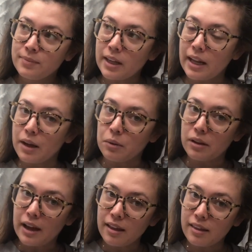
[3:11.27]
And I will
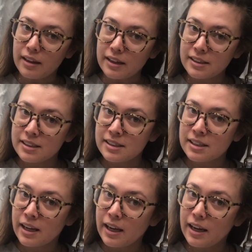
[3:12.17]
let this
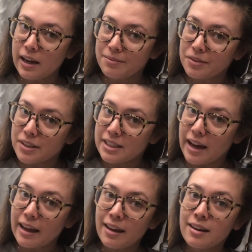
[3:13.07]
heat up for a
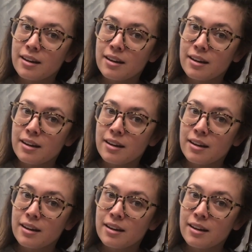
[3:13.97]
second.